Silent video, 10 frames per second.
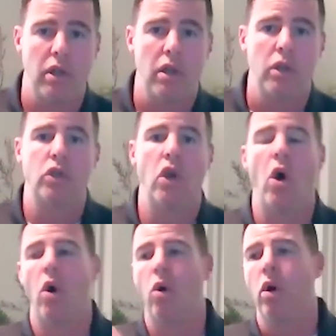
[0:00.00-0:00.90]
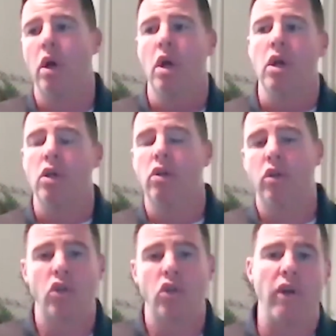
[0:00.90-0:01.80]
So you
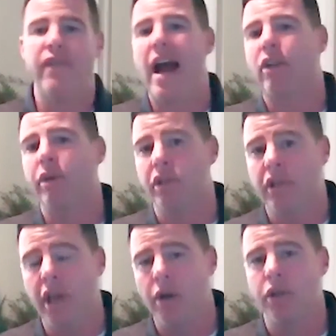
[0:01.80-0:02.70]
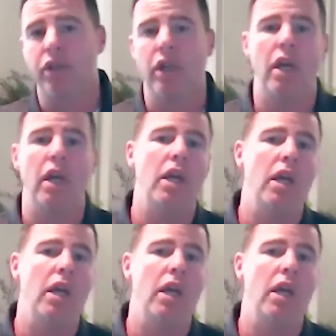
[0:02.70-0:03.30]
start factoring scarcity